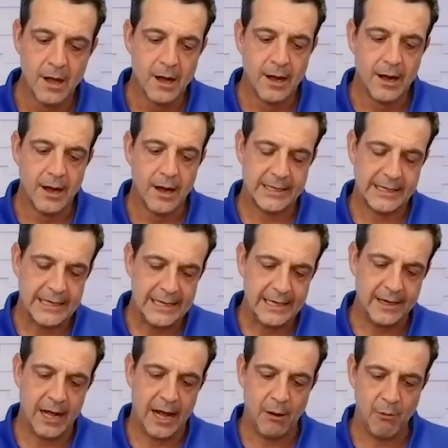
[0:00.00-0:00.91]

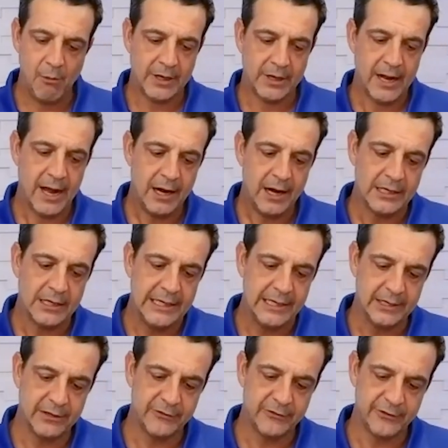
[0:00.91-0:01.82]
Again, I want to kind of lean
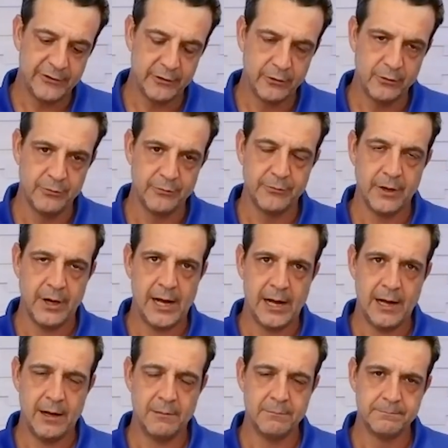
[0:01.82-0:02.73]
into
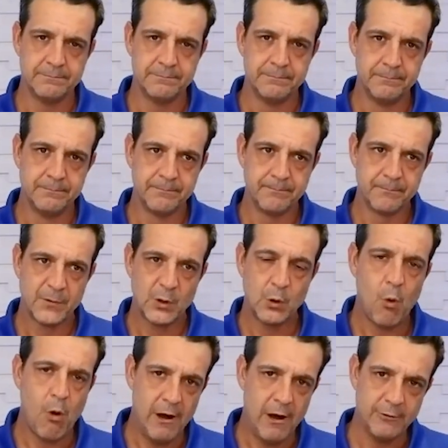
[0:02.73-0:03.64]
um,
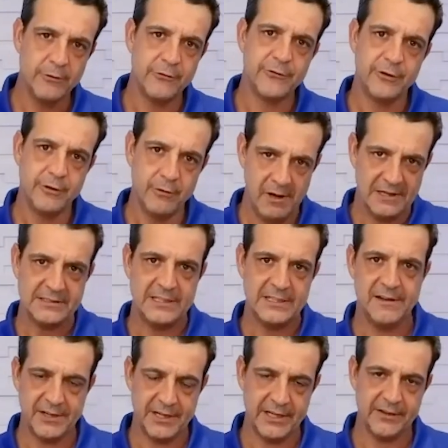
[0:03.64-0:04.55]
quadrant two
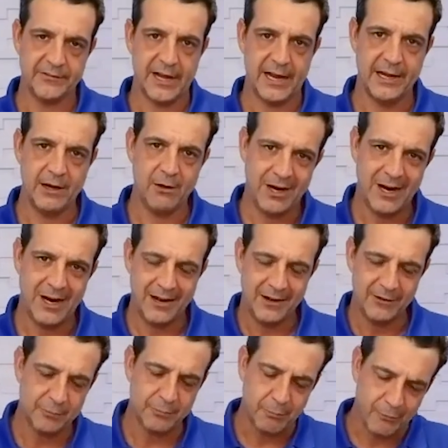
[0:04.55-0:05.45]
activities. I know I kind
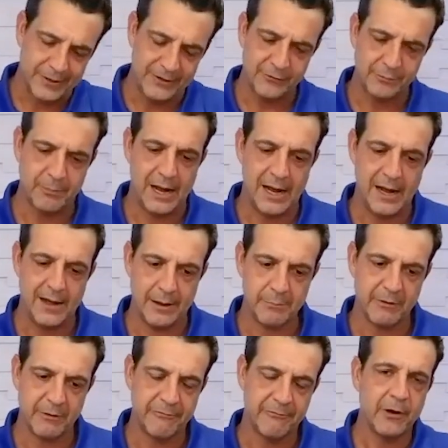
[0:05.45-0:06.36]
of just breezed by
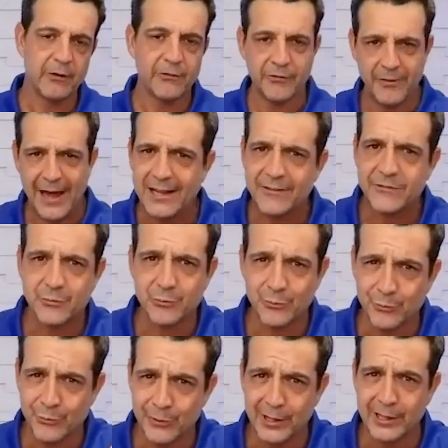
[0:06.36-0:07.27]
that, but folks, that's
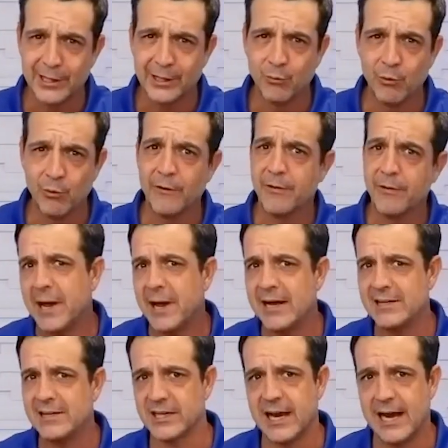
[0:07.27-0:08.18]
really where the
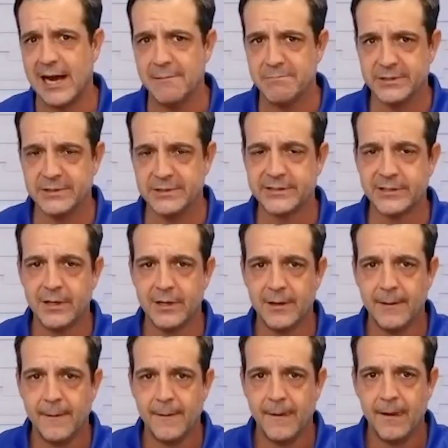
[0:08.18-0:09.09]
magic happens.
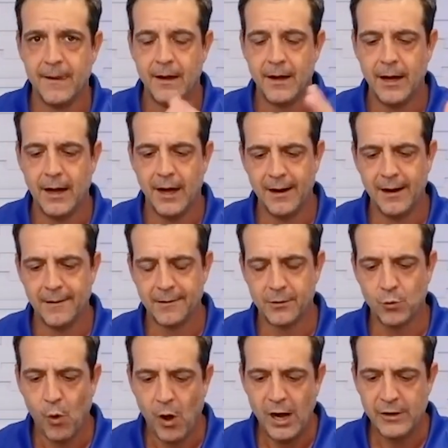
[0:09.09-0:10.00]

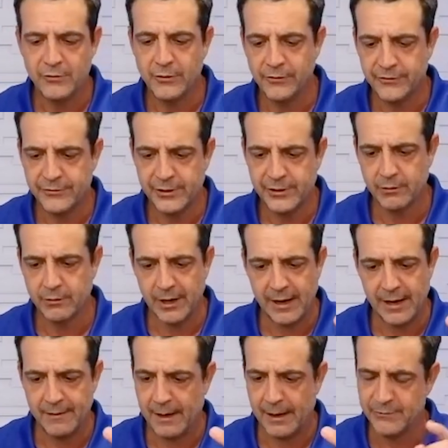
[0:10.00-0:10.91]
Quadrant two, and
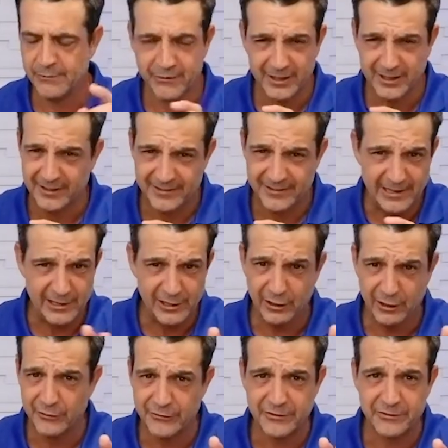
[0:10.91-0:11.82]
I, I'm just going to continue to
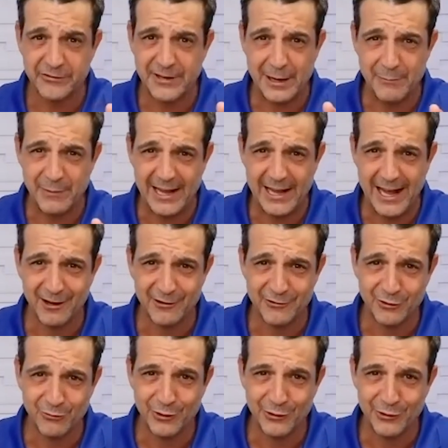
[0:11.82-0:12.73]
use the same
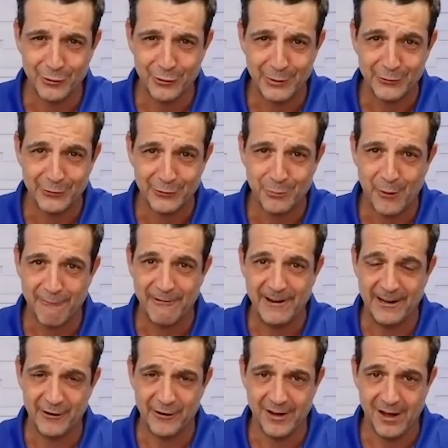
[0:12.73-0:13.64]
analogy, whether you're a baseball
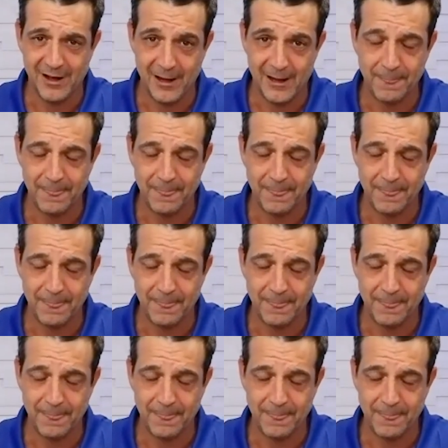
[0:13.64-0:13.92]
fan or not.